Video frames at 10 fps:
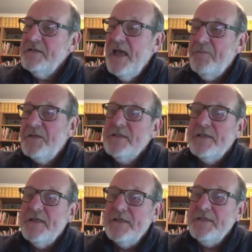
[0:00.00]

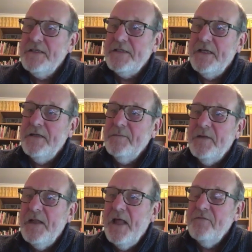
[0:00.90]
happenstance, isn't it?
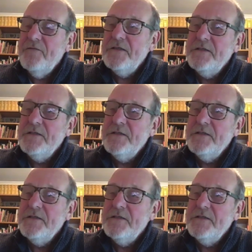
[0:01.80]
Life